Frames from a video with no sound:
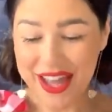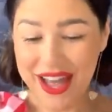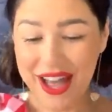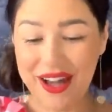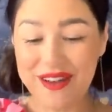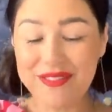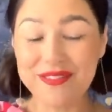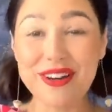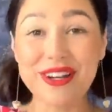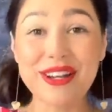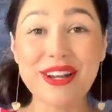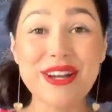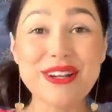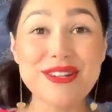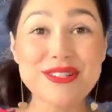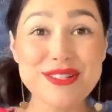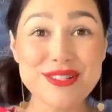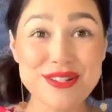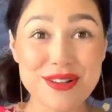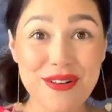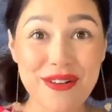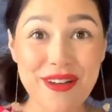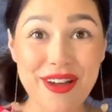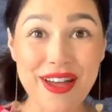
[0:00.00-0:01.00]
And when I
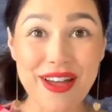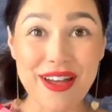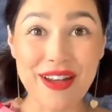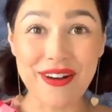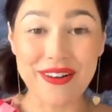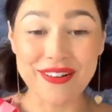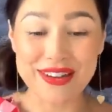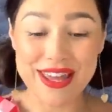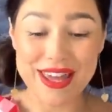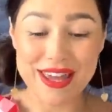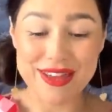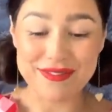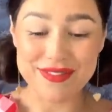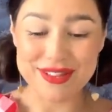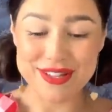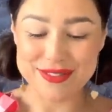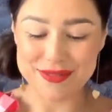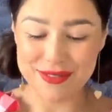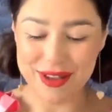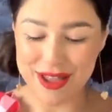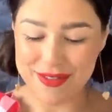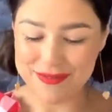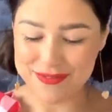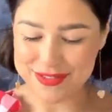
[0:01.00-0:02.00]
saw it on Amy's
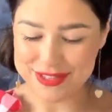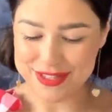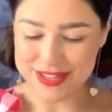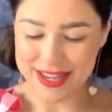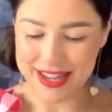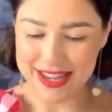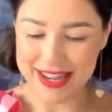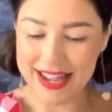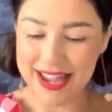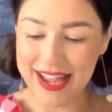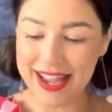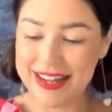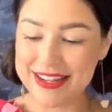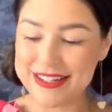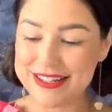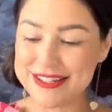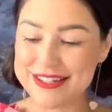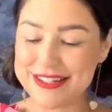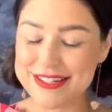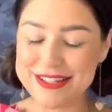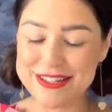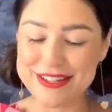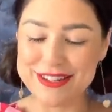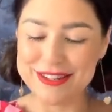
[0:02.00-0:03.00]
website, I just
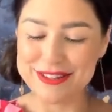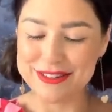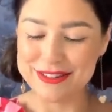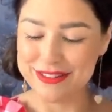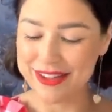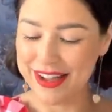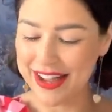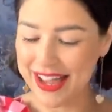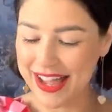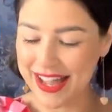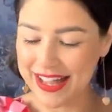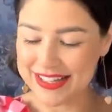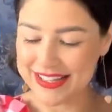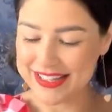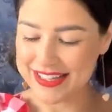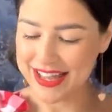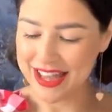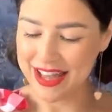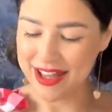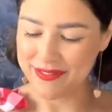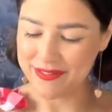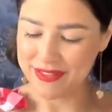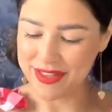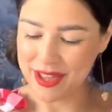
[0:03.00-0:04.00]
knew I had to
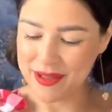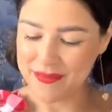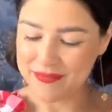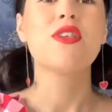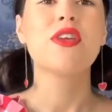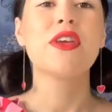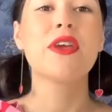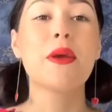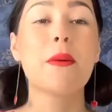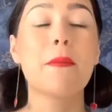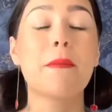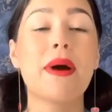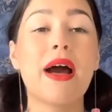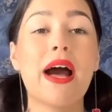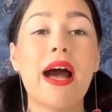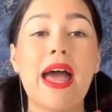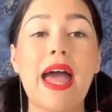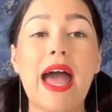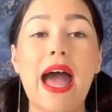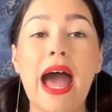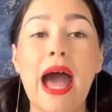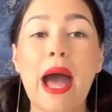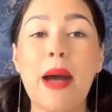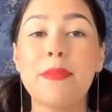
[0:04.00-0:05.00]
have it. But
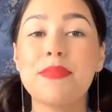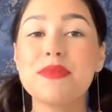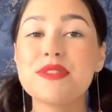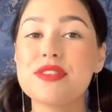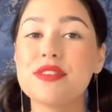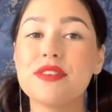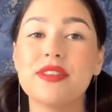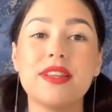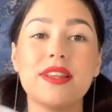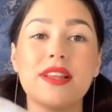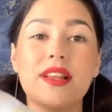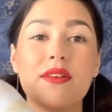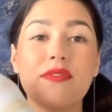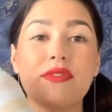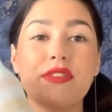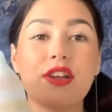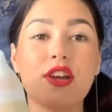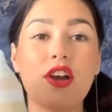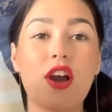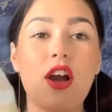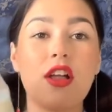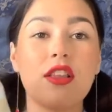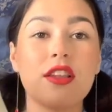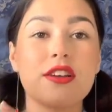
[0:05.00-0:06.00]
I absolutely love the
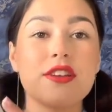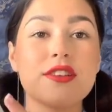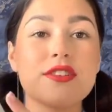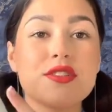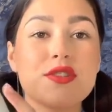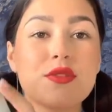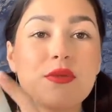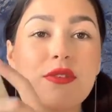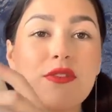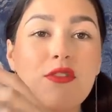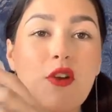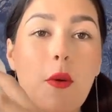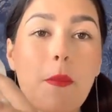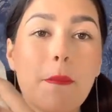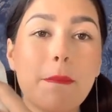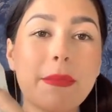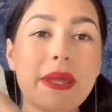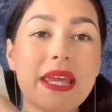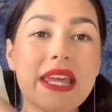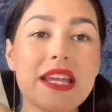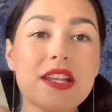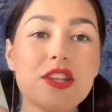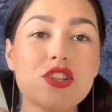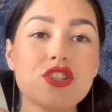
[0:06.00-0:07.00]
colours. So we've got
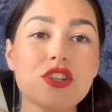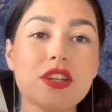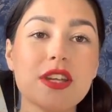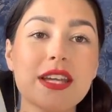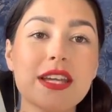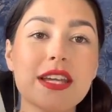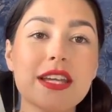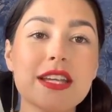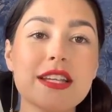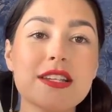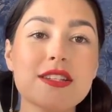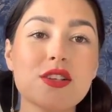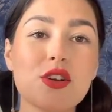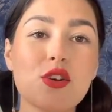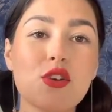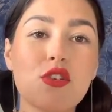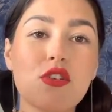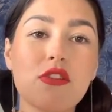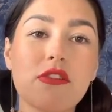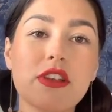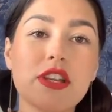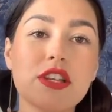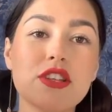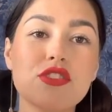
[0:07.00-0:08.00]
peaches,
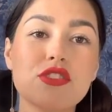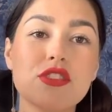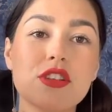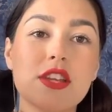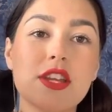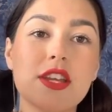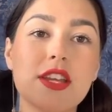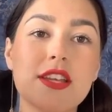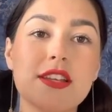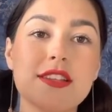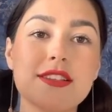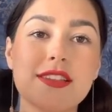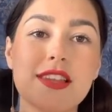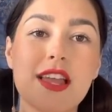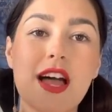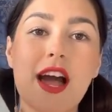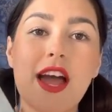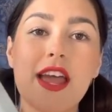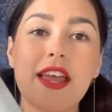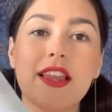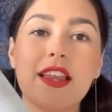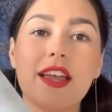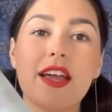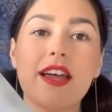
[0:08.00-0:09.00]
oranges,
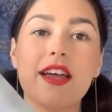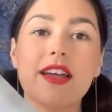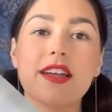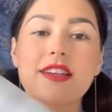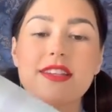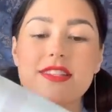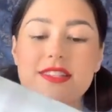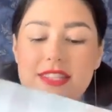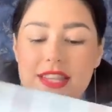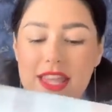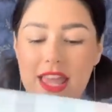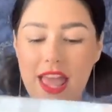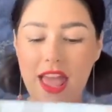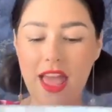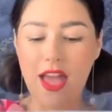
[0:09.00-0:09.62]
lilacs.